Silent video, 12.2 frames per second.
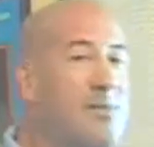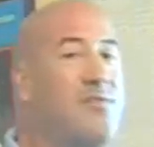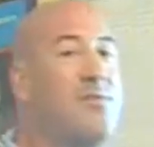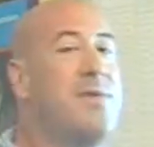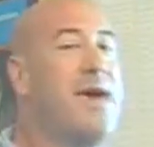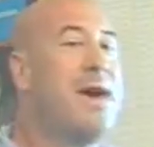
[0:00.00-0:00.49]
little
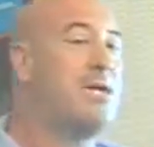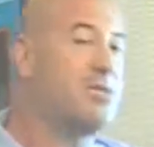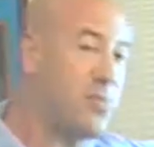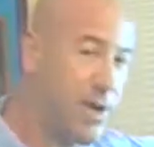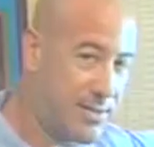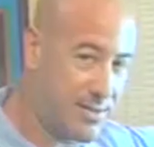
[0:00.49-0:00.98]
bit from
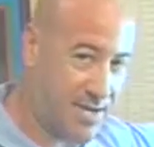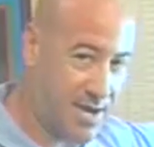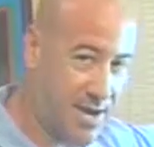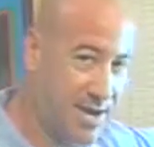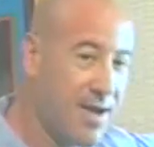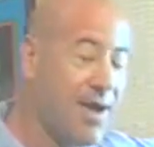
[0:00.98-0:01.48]
X-ray
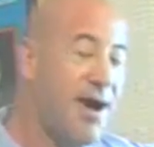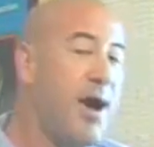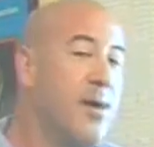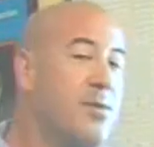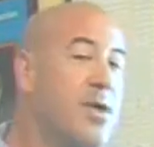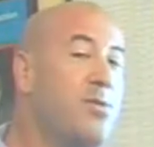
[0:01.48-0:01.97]
today,
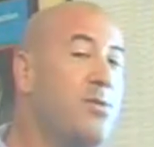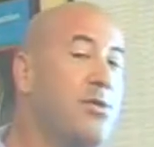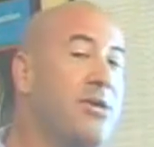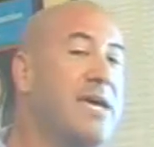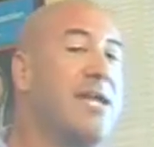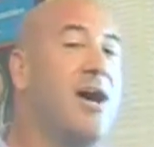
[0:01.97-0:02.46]
and
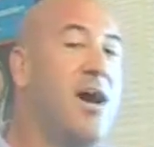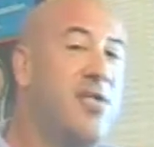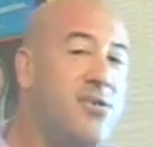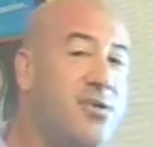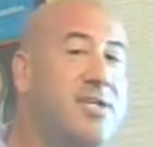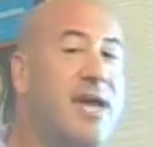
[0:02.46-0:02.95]
we'll look at
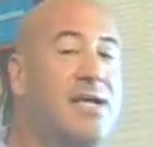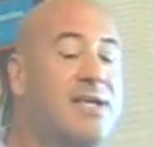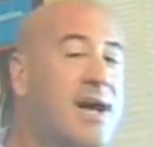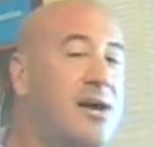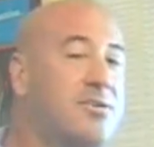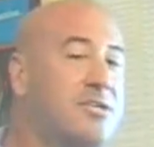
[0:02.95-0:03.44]
other
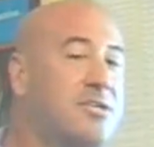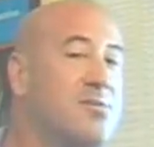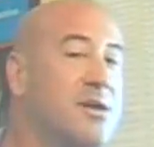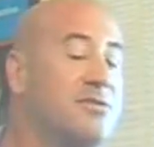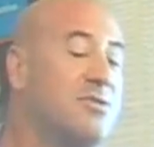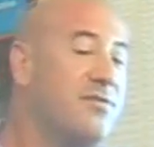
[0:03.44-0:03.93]
technologies to
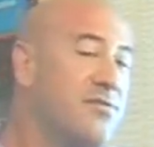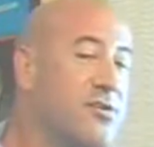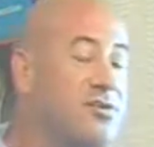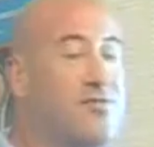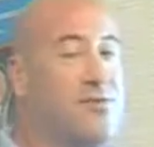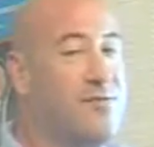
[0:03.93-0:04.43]
measure the
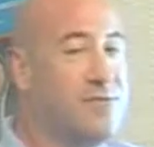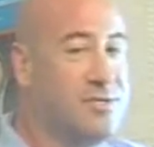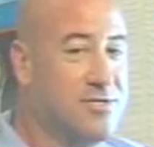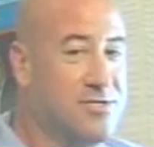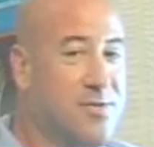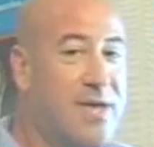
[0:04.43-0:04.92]
function of your nervous
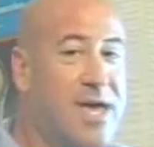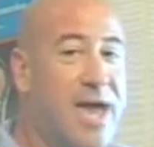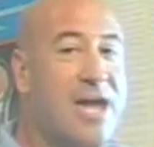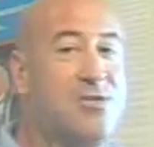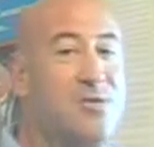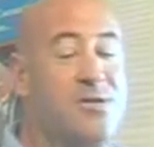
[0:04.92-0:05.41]
system
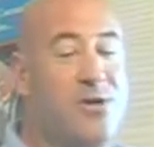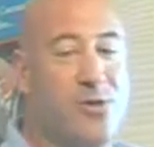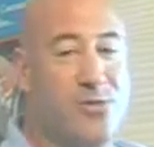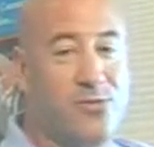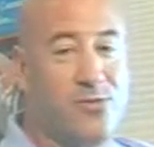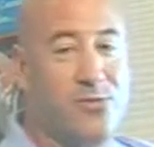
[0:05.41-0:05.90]
as we
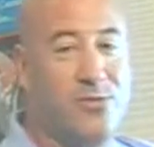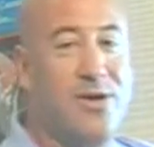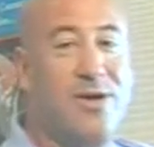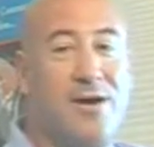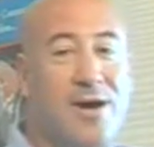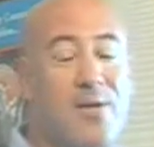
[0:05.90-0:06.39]
go
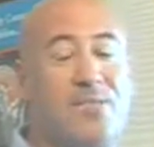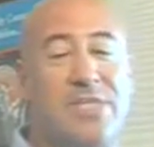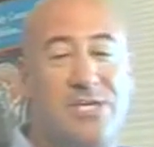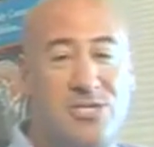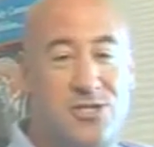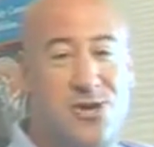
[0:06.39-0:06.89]
through
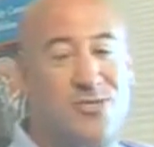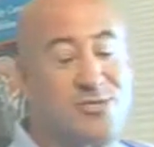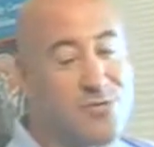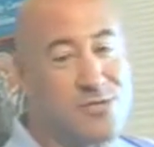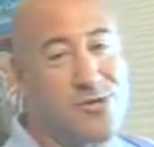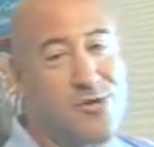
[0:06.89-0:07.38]
these
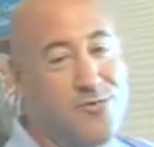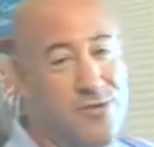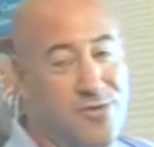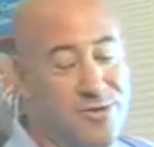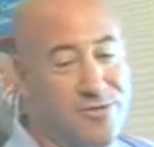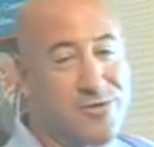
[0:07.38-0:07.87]
shows and we go
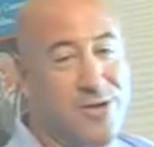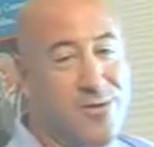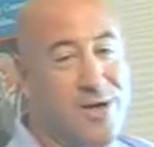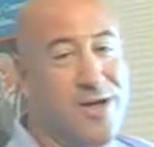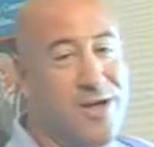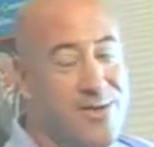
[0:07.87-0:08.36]
further.
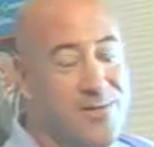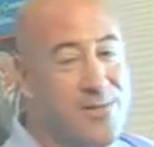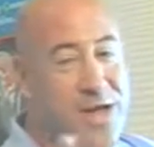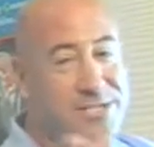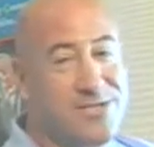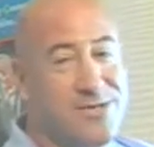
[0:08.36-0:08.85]
So
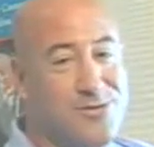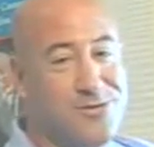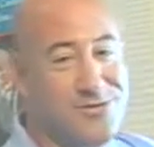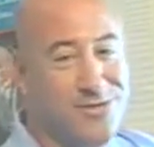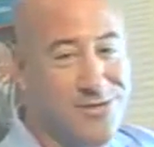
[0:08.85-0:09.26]
back to you in the